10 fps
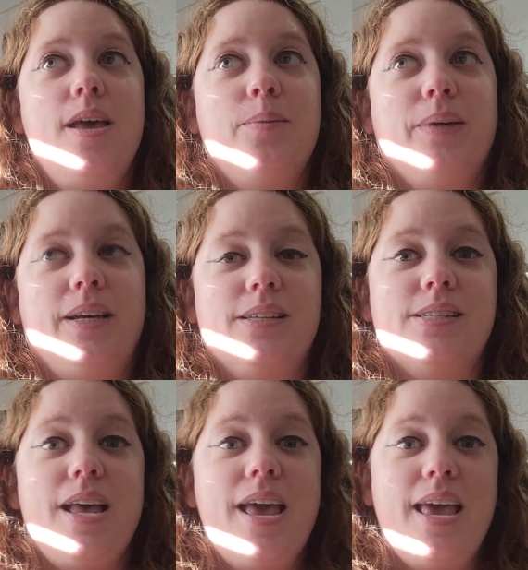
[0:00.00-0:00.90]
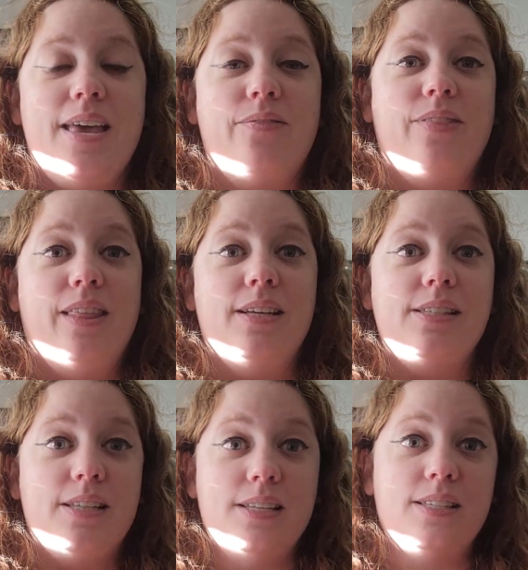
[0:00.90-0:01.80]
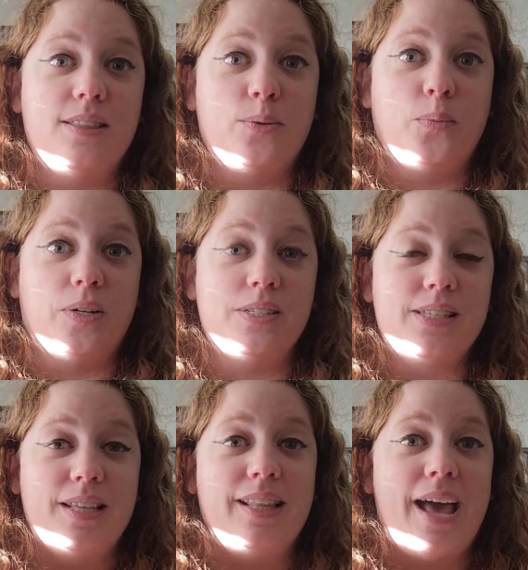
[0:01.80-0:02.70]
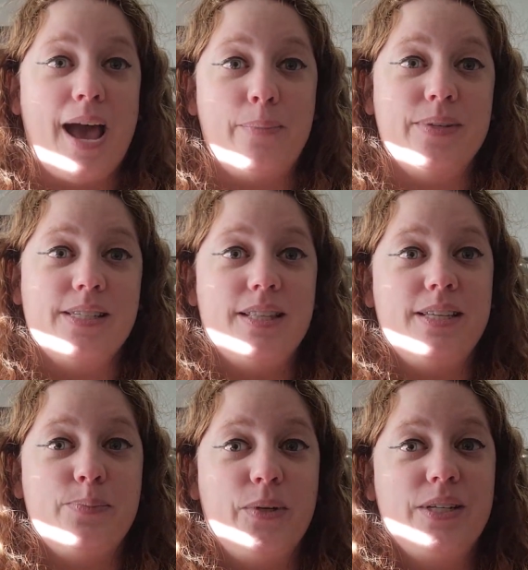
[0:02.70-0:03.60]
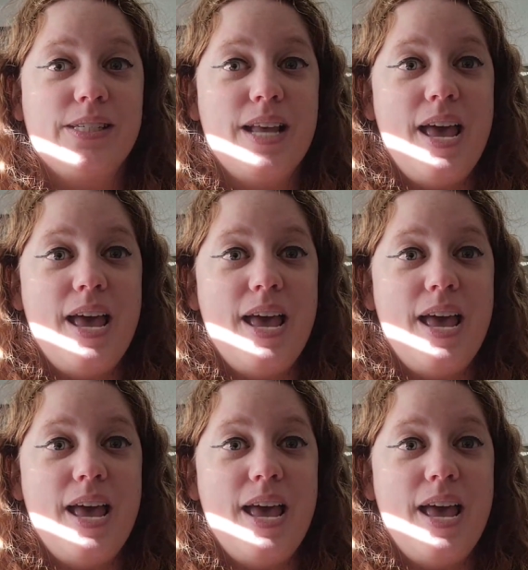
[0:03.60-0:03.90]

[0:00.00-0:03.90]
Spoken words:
Because if this isn't the worst thing that happens in these books,